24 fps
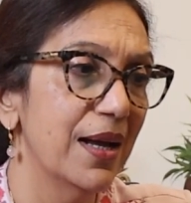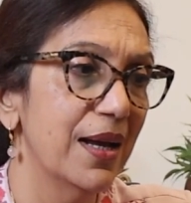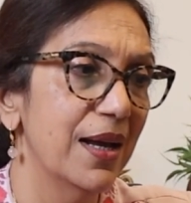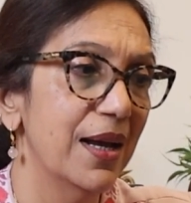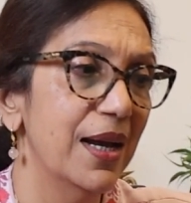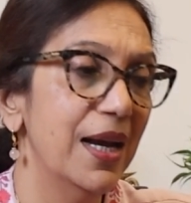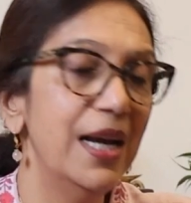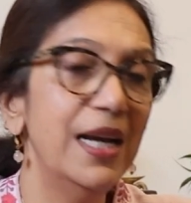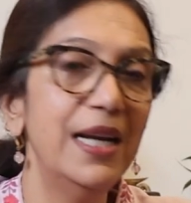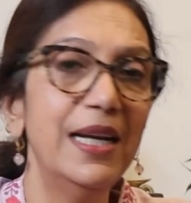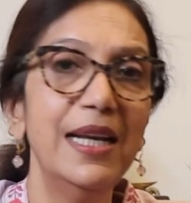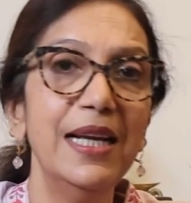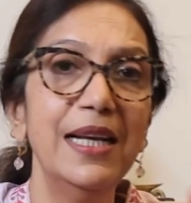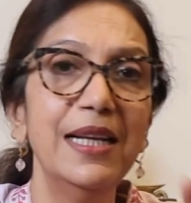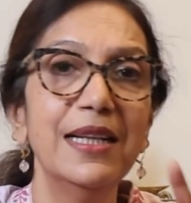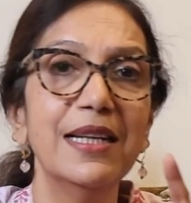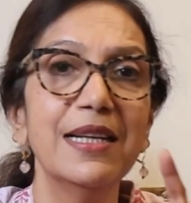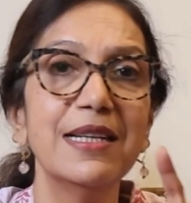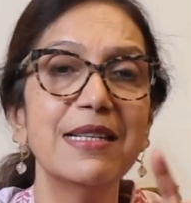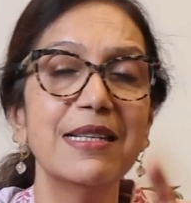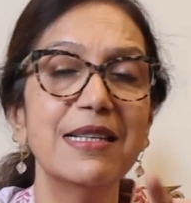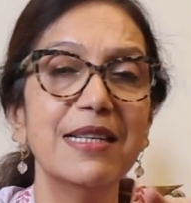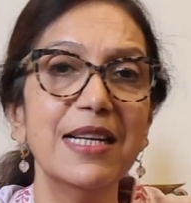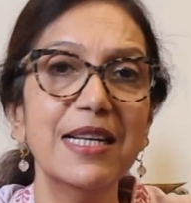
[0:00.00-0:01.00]
hitting
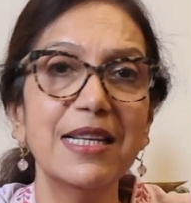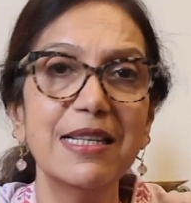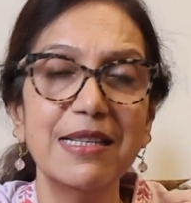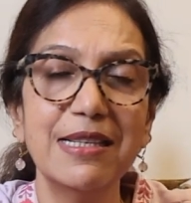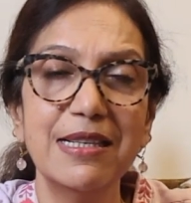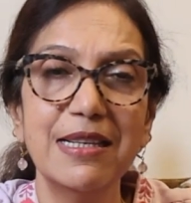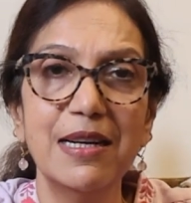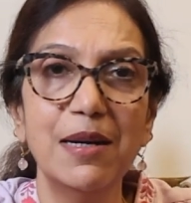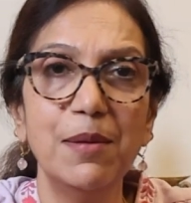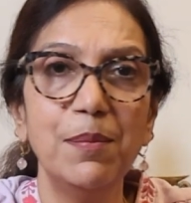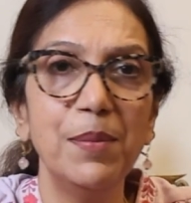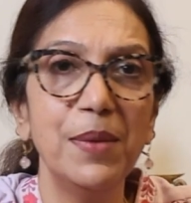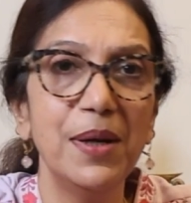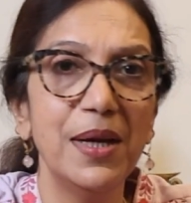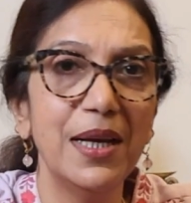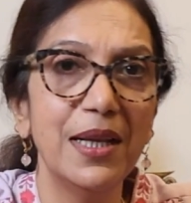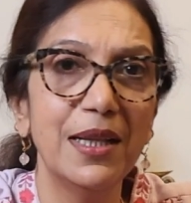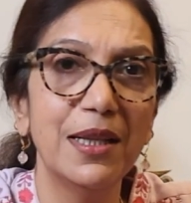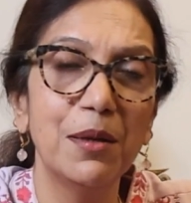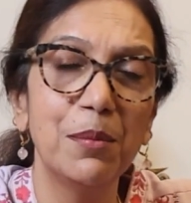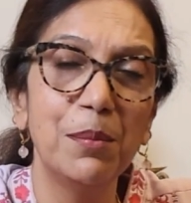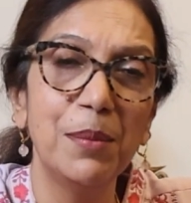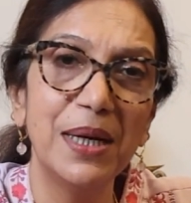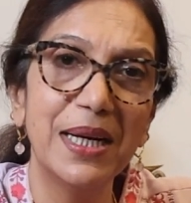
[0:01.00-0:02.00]
the 6th rib
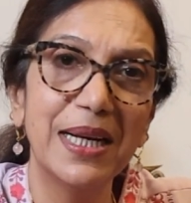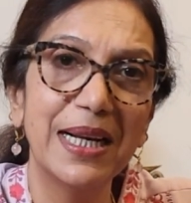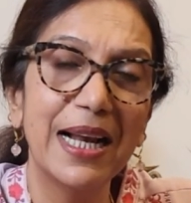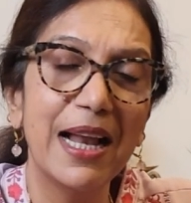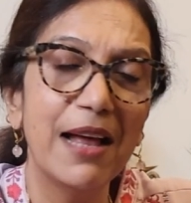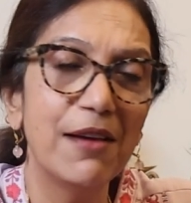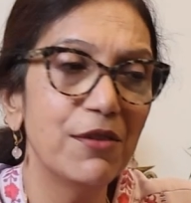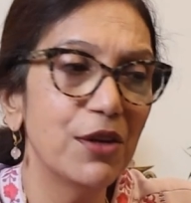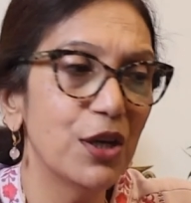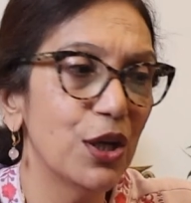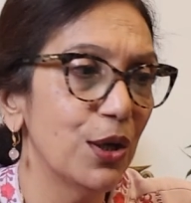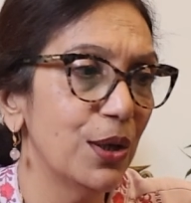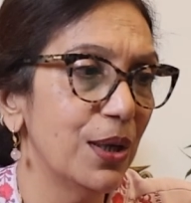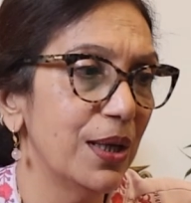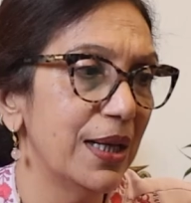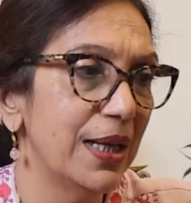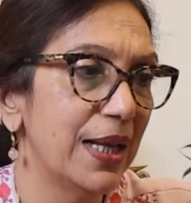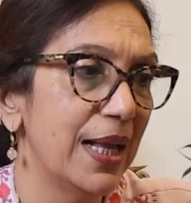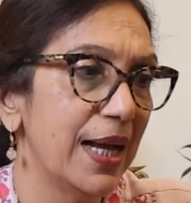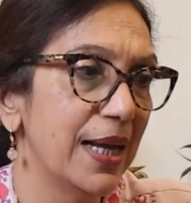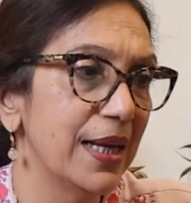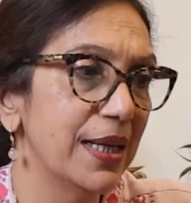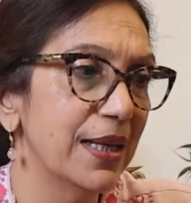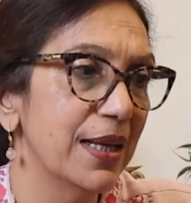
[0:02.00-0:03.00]
in the midclavicular
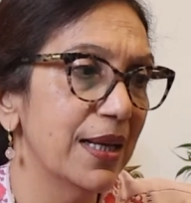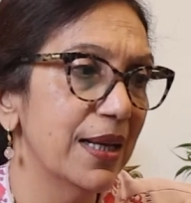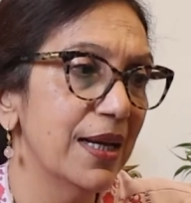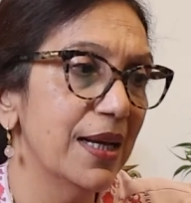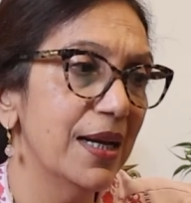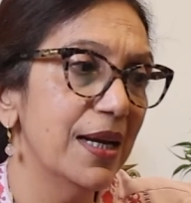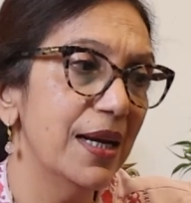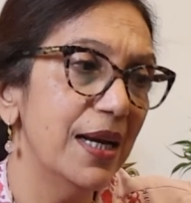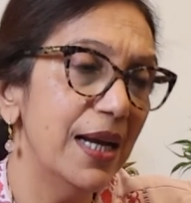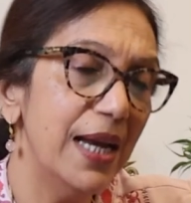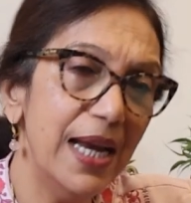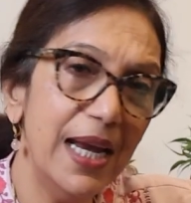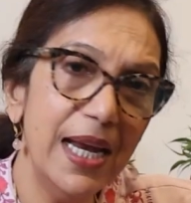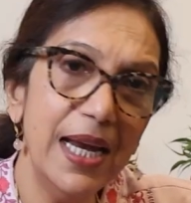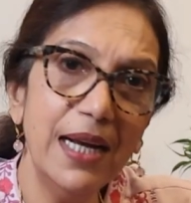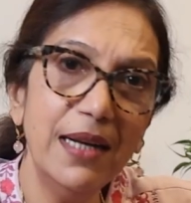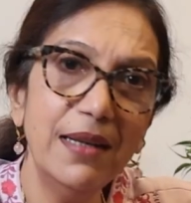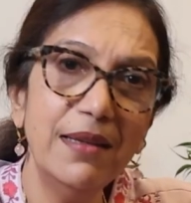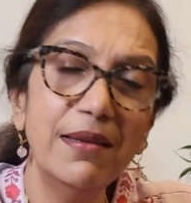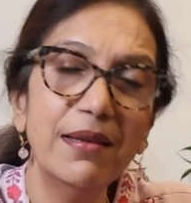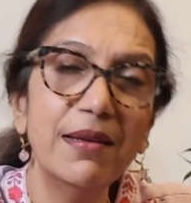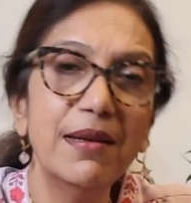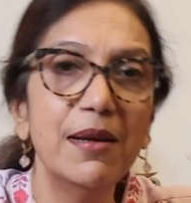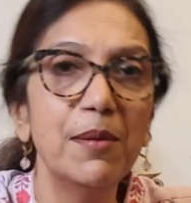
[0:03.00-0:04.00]
line,
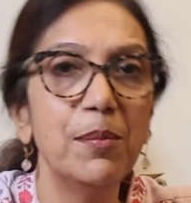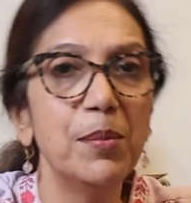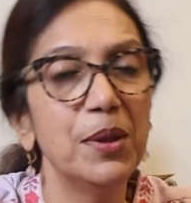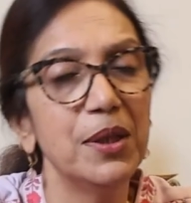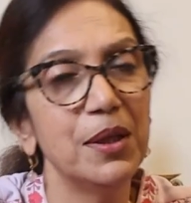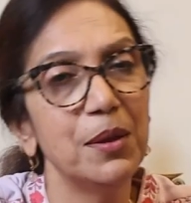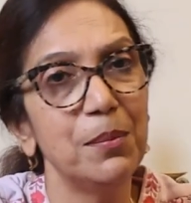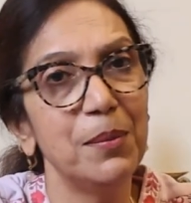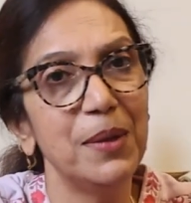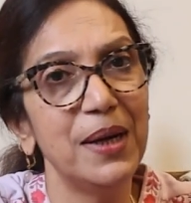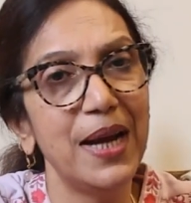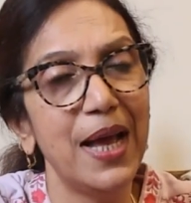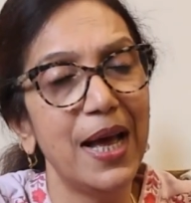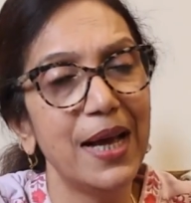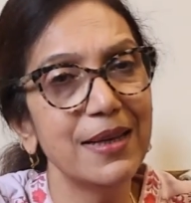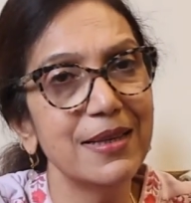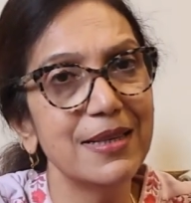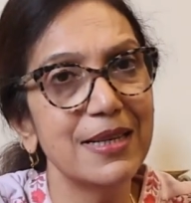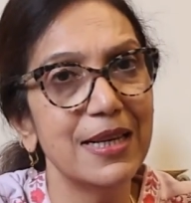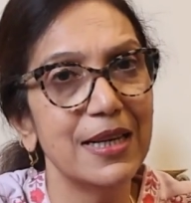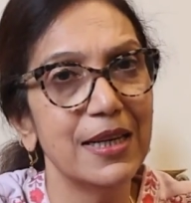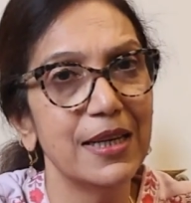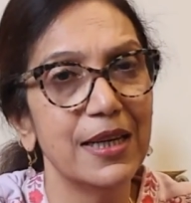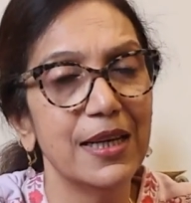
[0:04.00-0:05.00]
8th rib in the
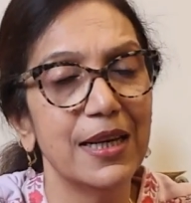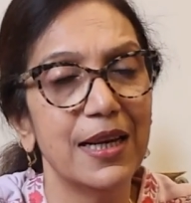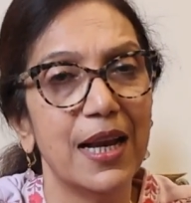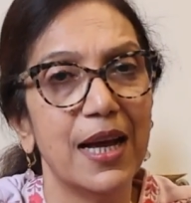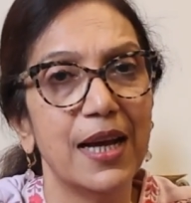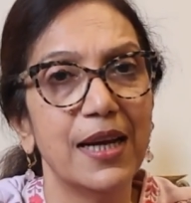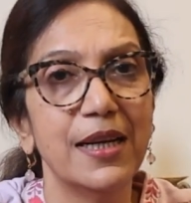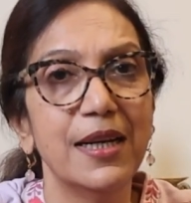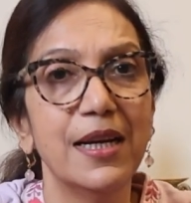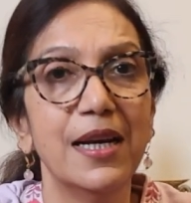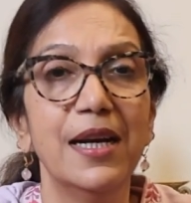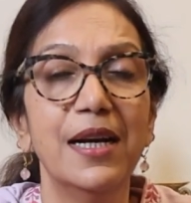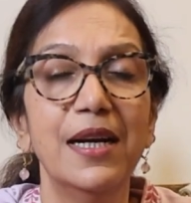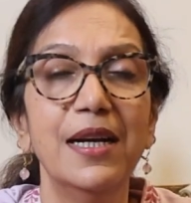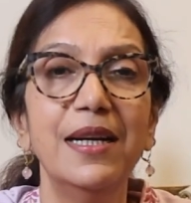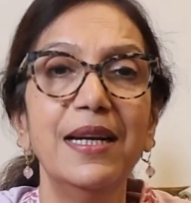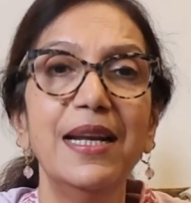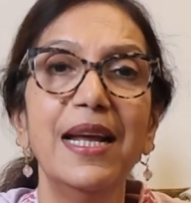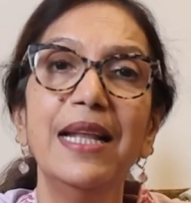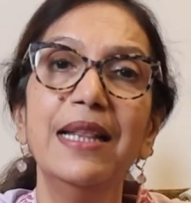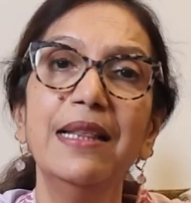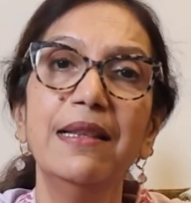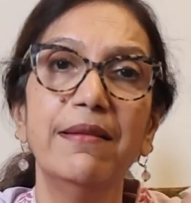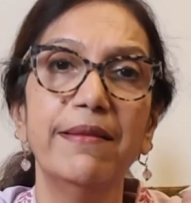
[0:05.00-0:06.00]
midaxillary line,
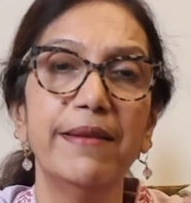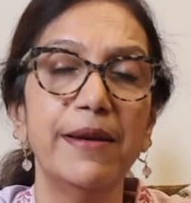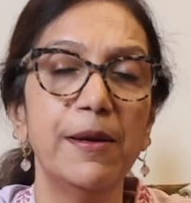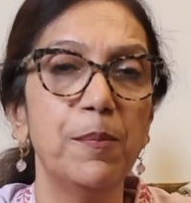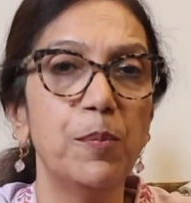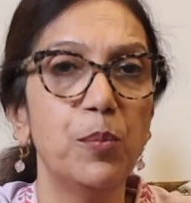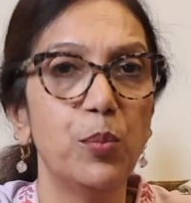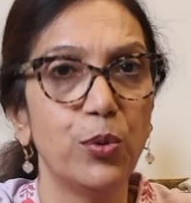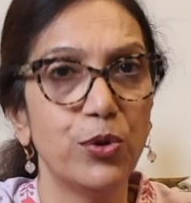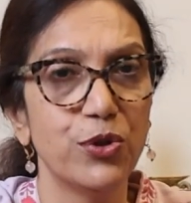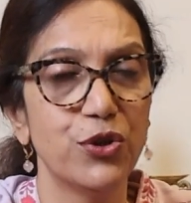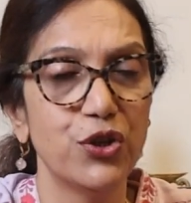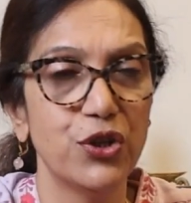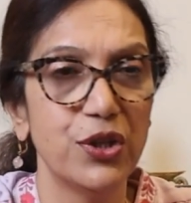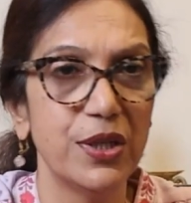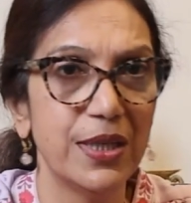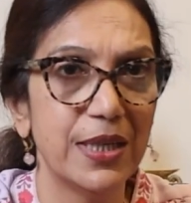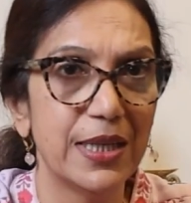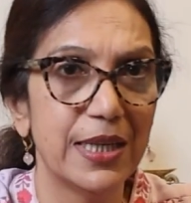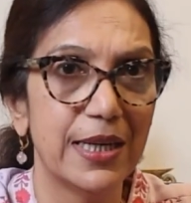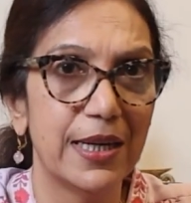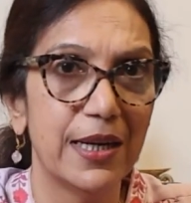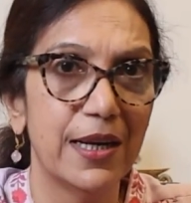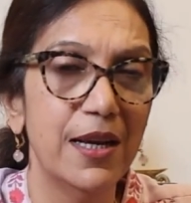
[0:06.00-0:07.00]
10th rib
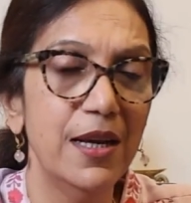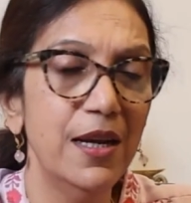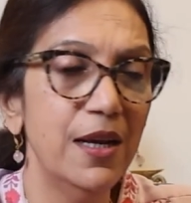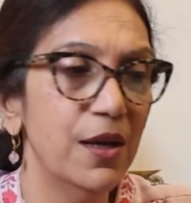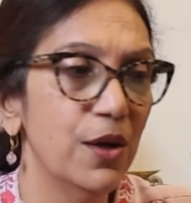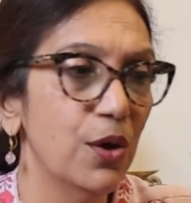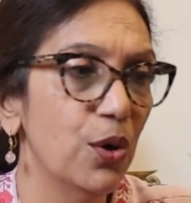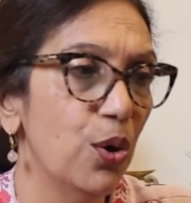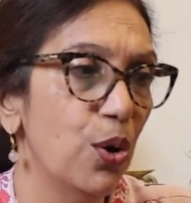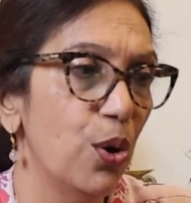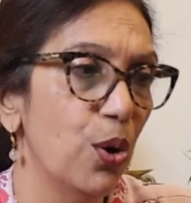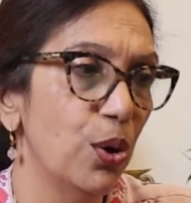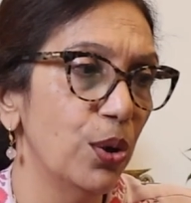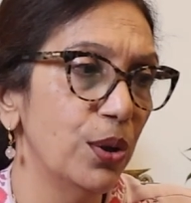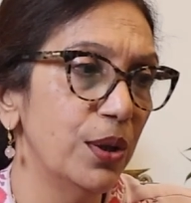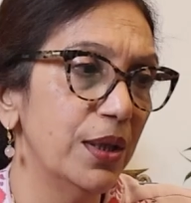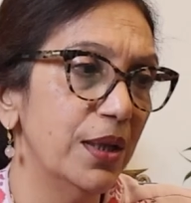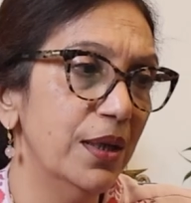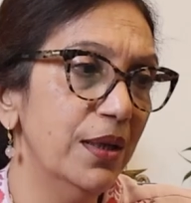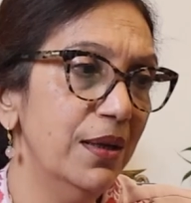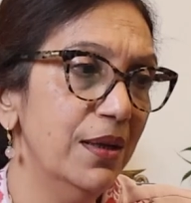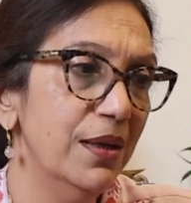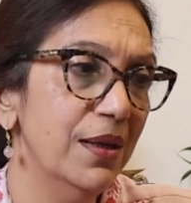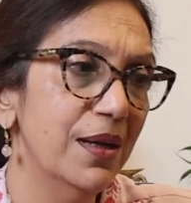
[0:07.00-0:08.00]
posteriorly on
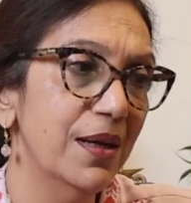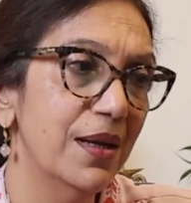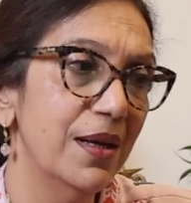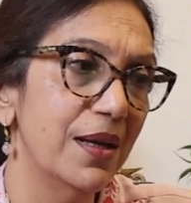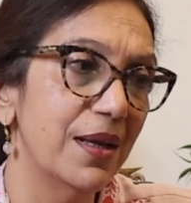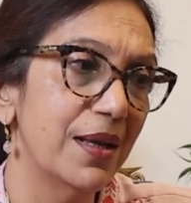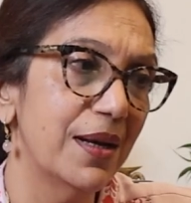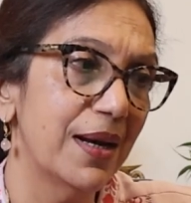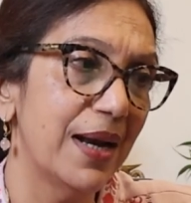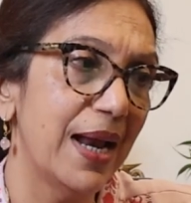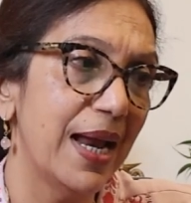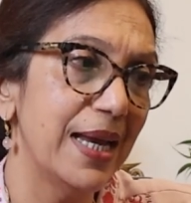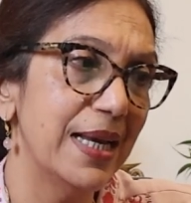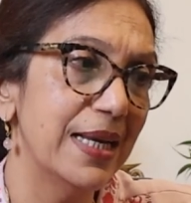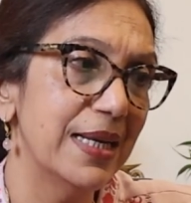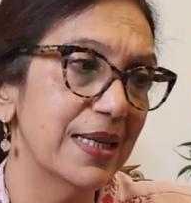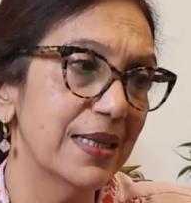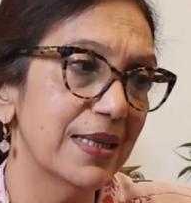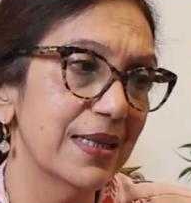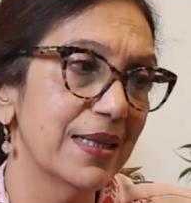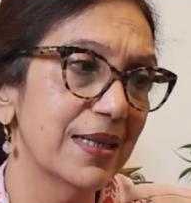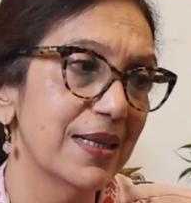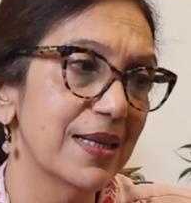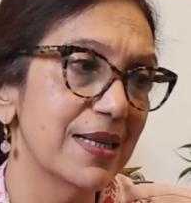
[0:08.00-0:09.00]
the right
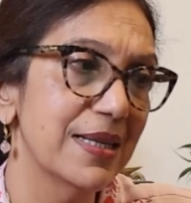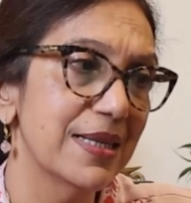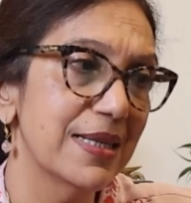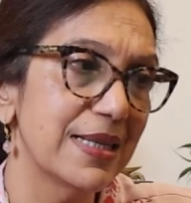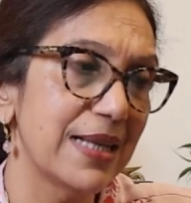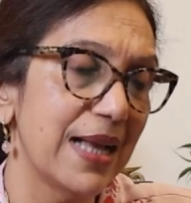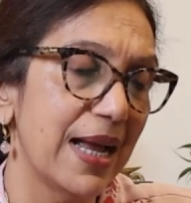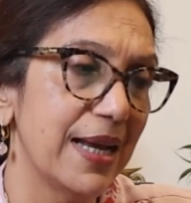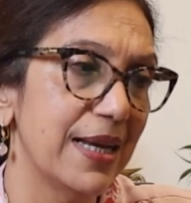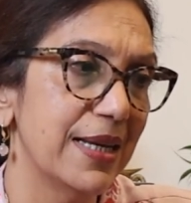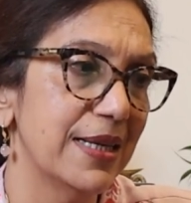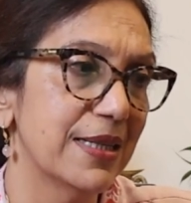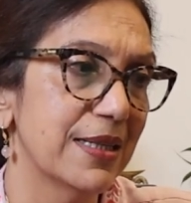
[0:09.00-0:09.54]
side.